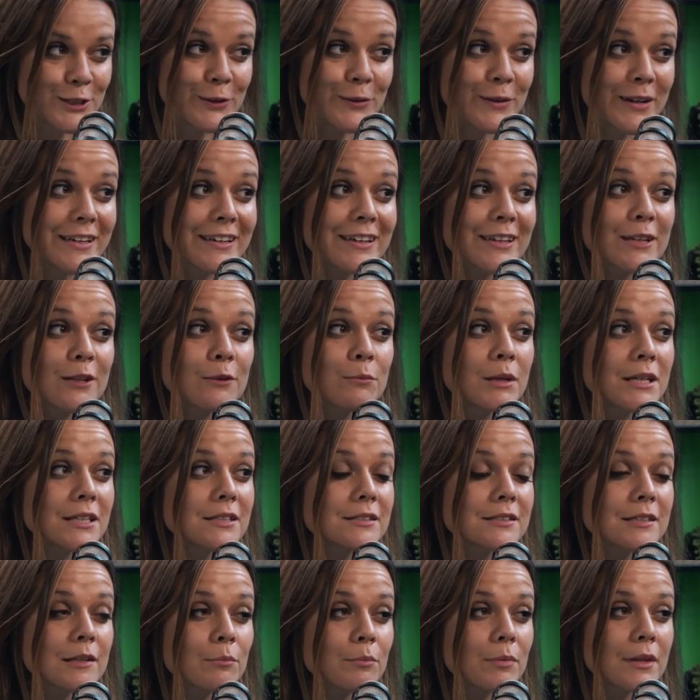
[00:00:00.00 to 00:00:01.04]
And it can be
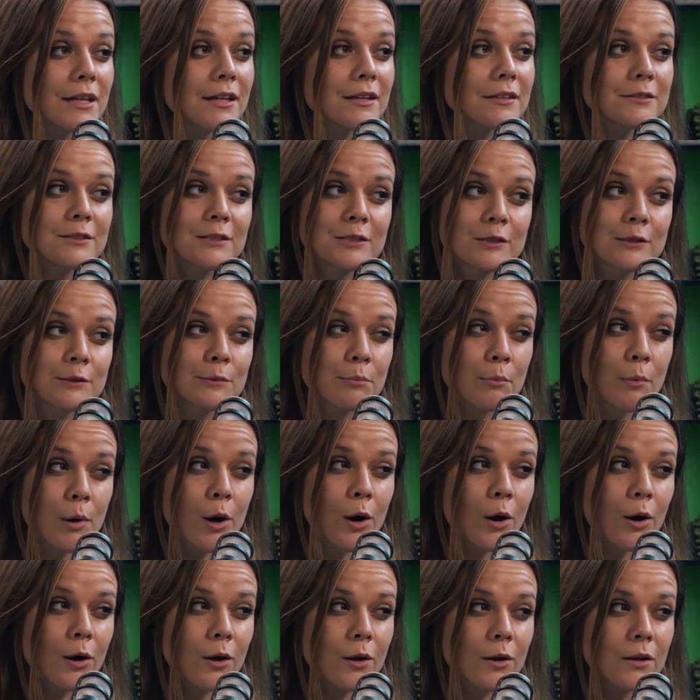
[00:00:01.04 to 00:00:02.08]
something
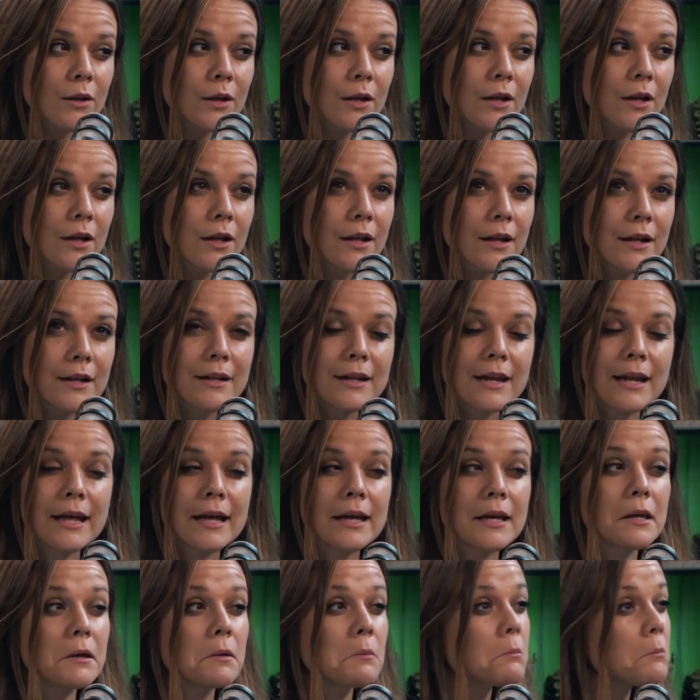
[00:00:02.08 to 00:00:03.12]
small,
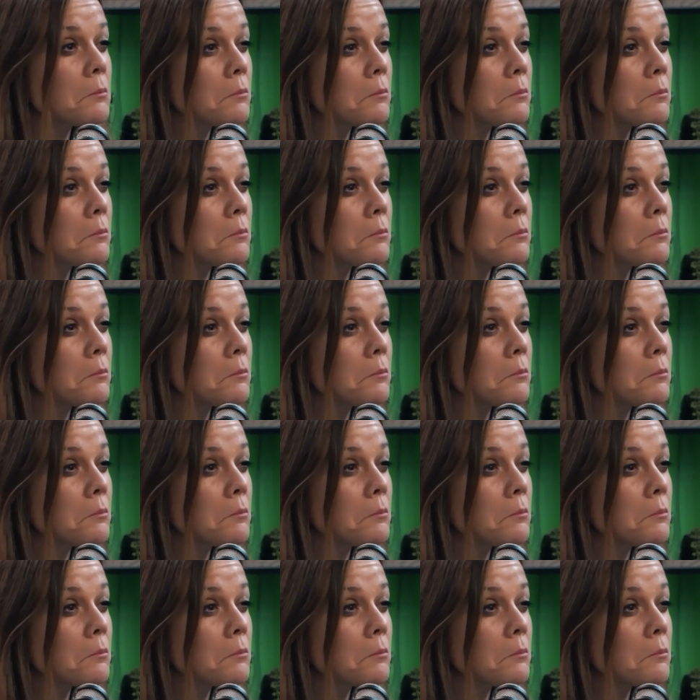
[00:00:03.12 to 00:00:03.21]
like,